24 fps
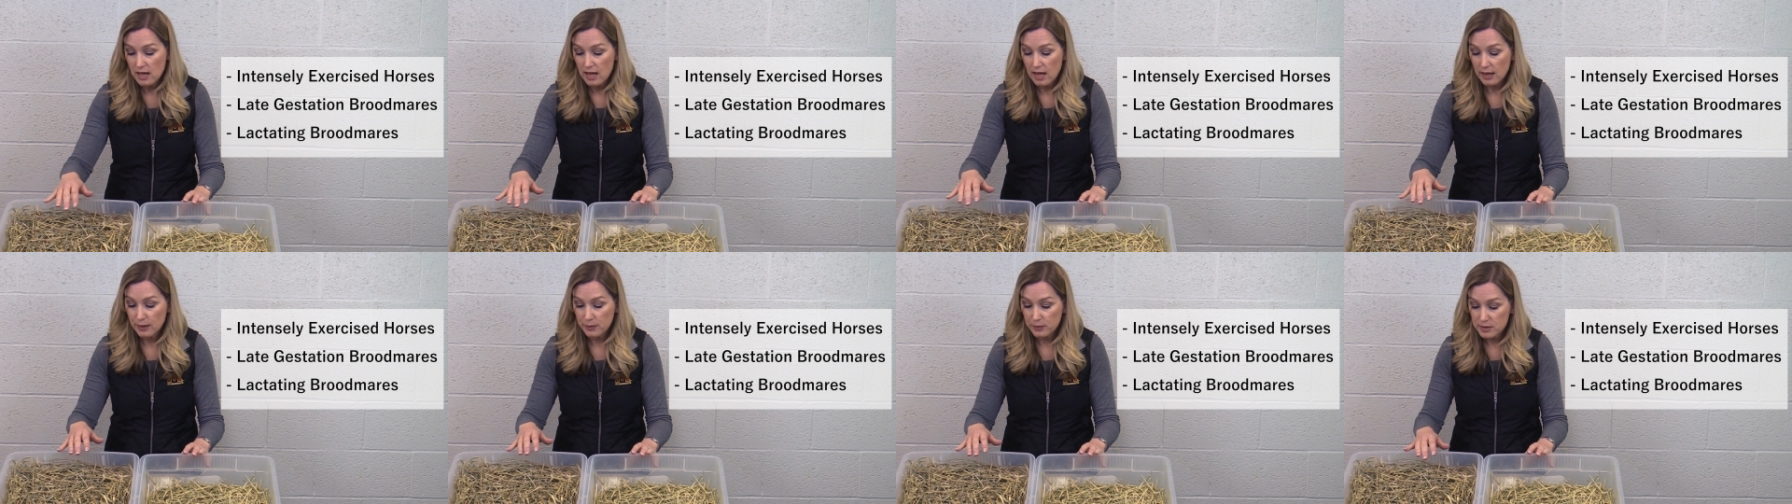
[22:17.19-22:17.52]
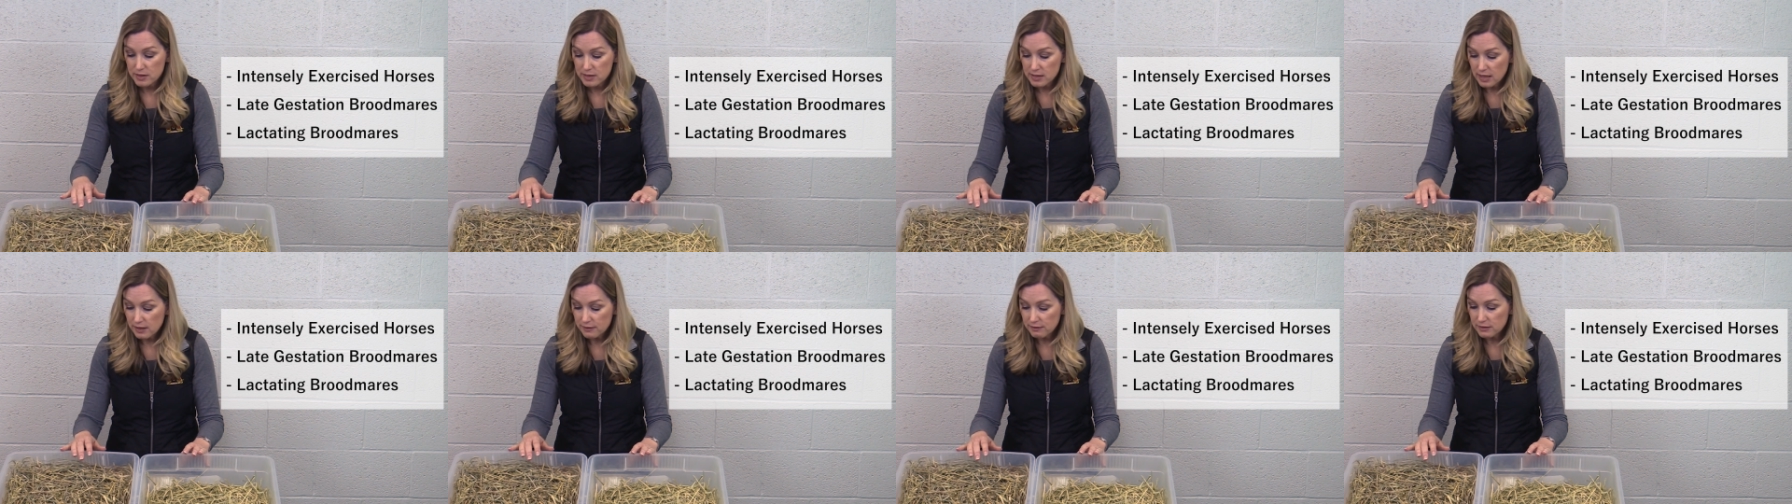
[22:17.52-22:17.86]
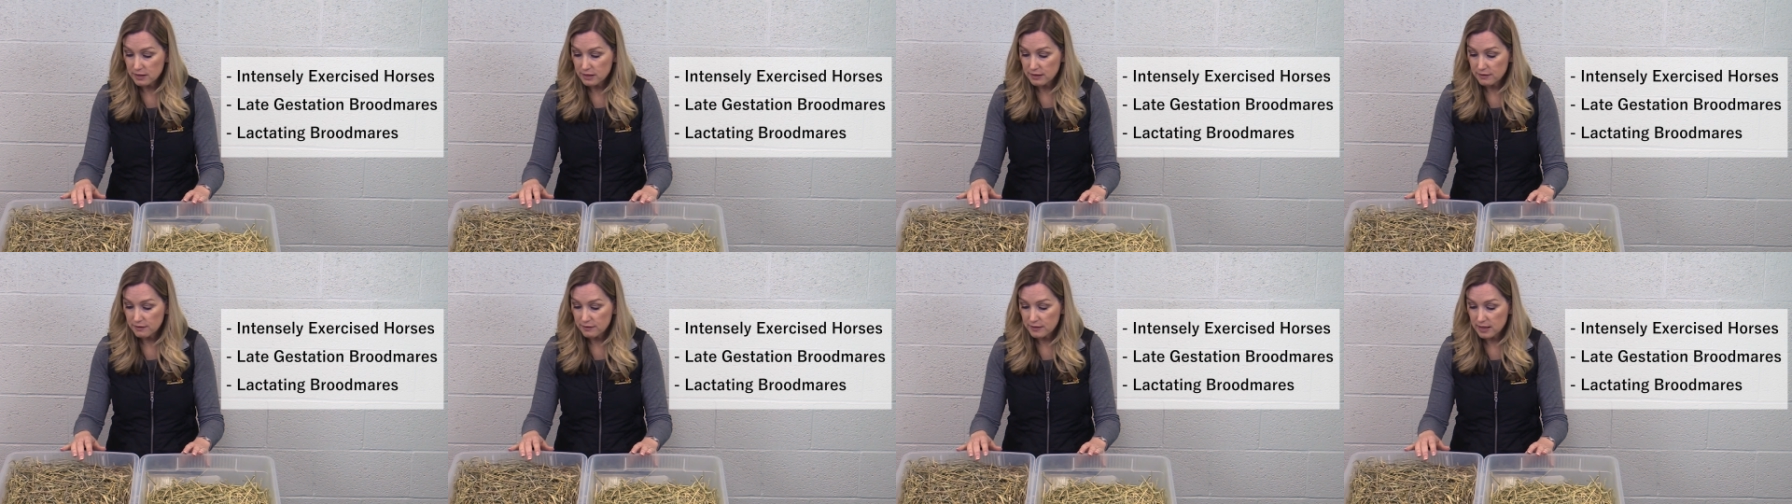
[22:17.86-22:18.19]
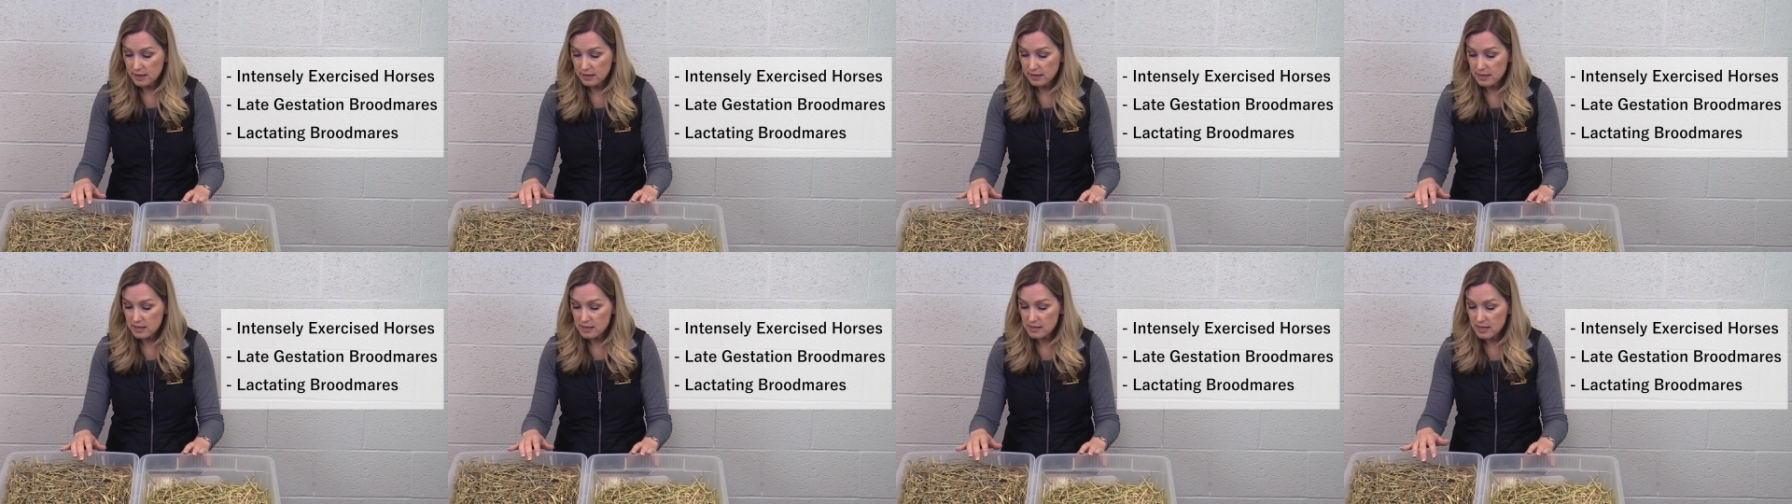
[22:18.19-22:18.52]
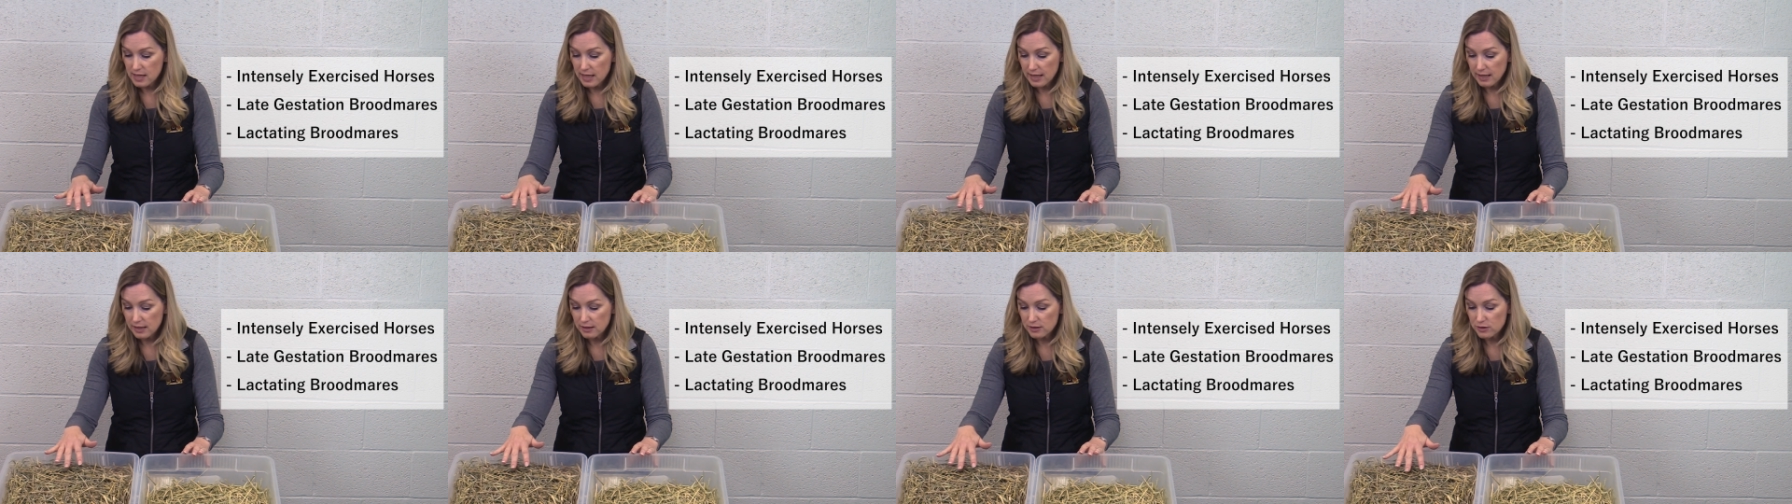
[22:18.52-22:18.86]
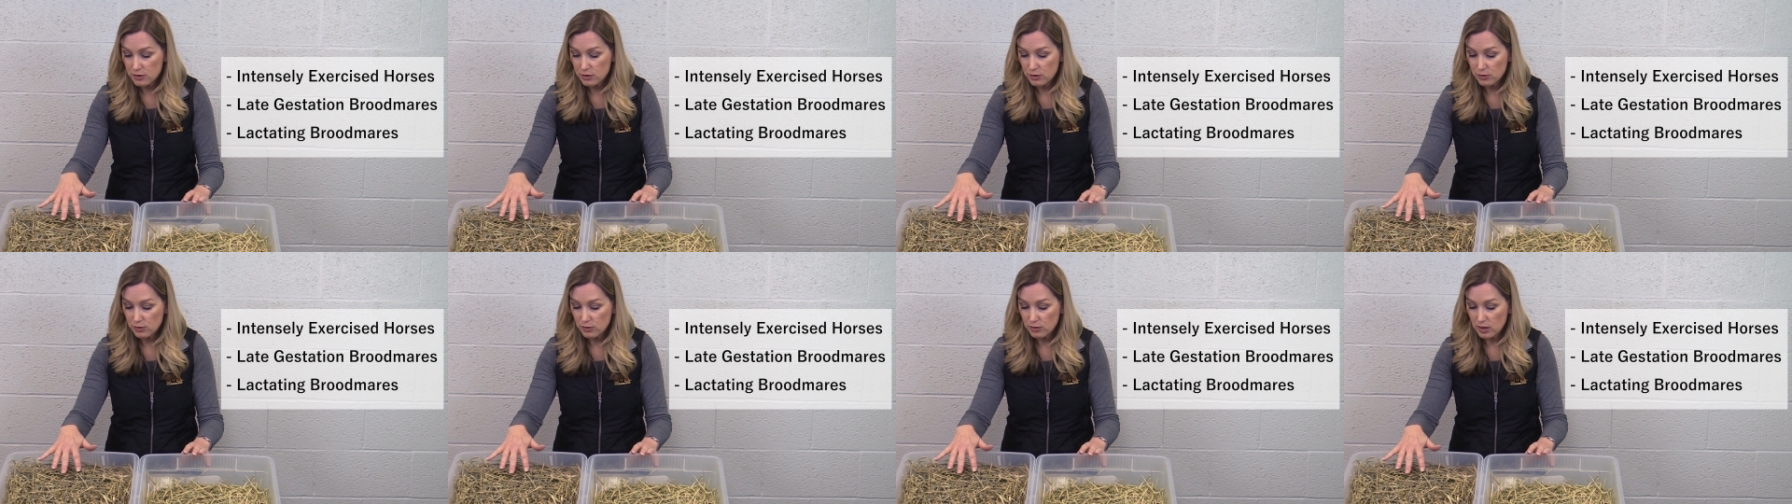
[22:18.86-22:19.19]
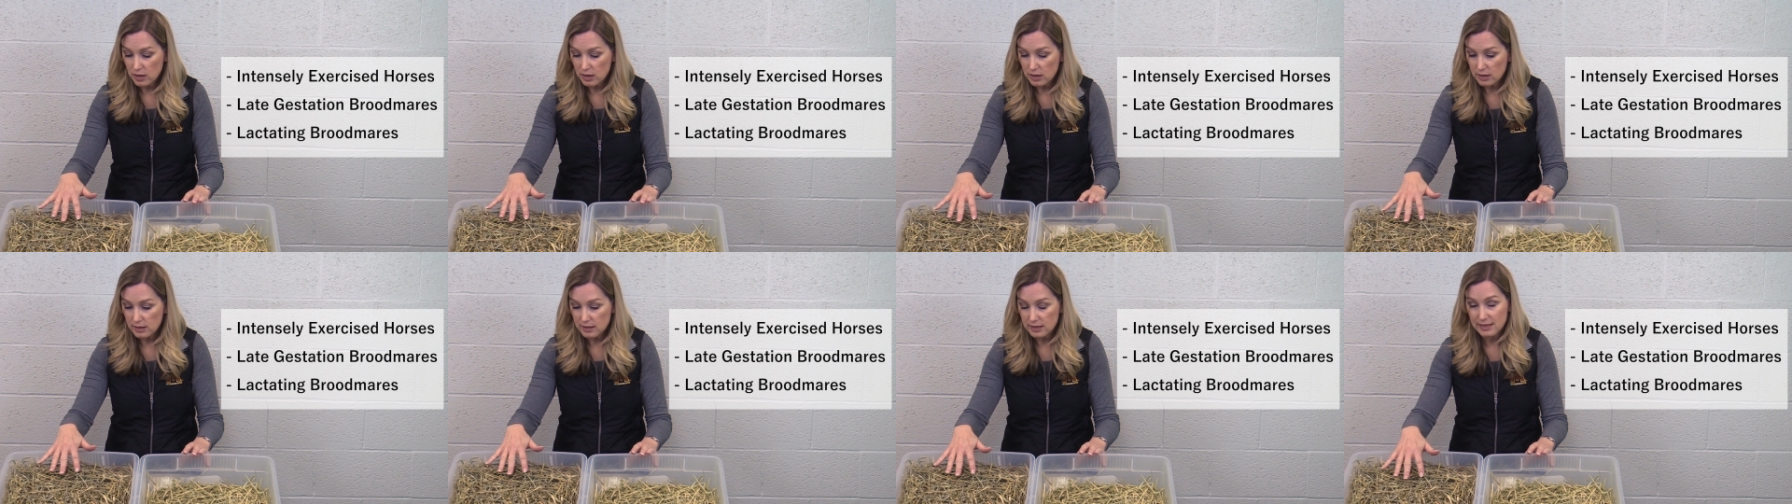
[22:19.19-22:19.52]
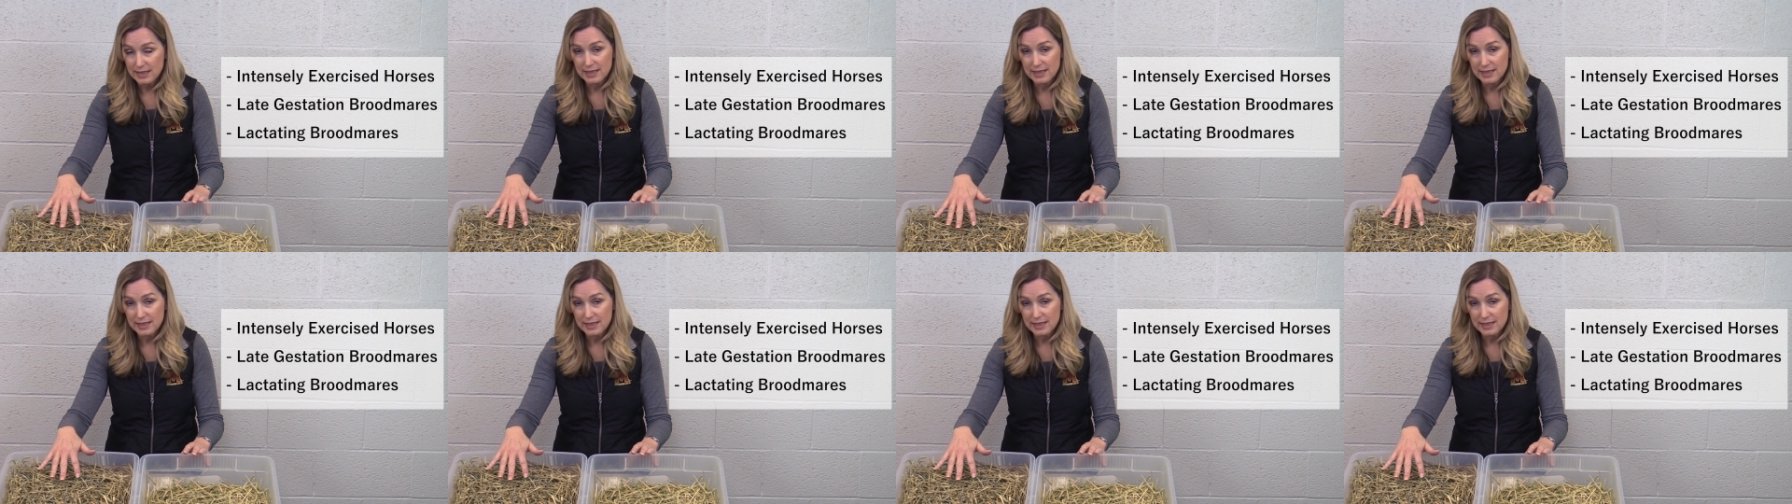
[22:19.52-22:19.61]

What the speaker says: I would definitely feed this hay to an